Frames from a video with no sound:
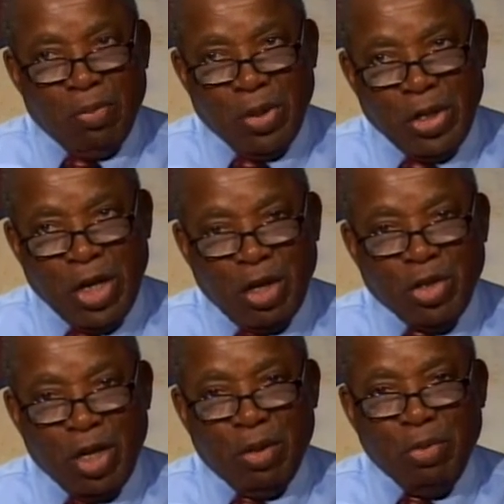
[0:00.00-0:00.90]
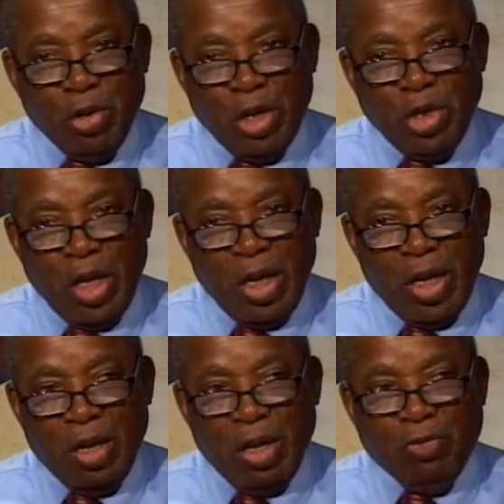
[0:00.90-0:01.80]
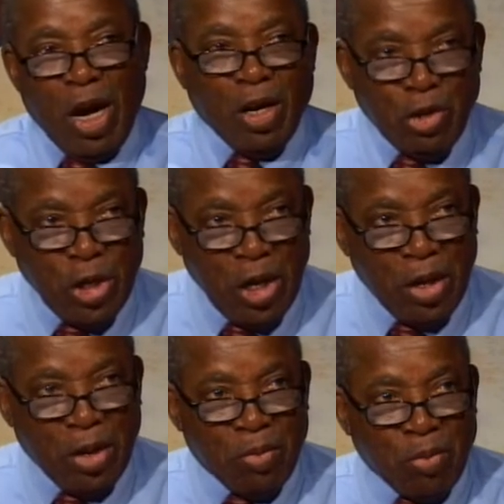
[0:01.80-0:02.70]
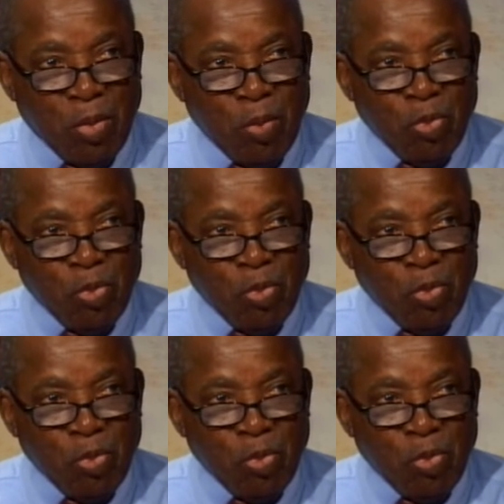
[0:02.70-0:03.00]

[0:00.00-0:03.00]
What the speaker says: productive community, volunteering.